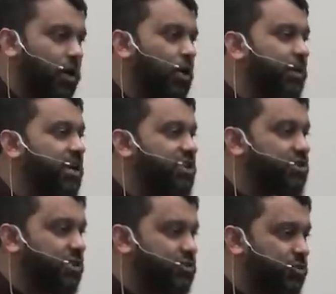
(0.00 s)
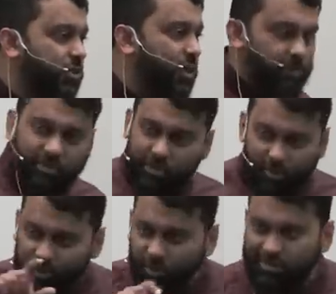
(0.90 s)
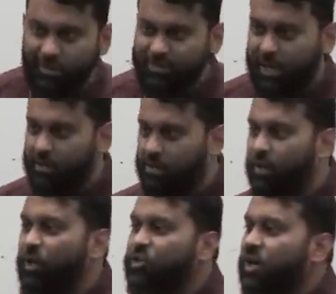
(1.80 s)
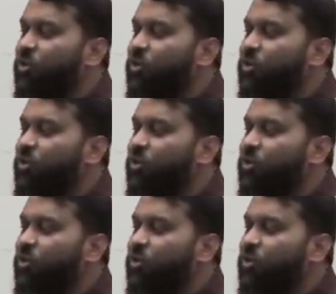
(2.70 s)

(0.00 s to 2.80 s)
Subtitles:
going to make hijrah to. But there was no subtitle. So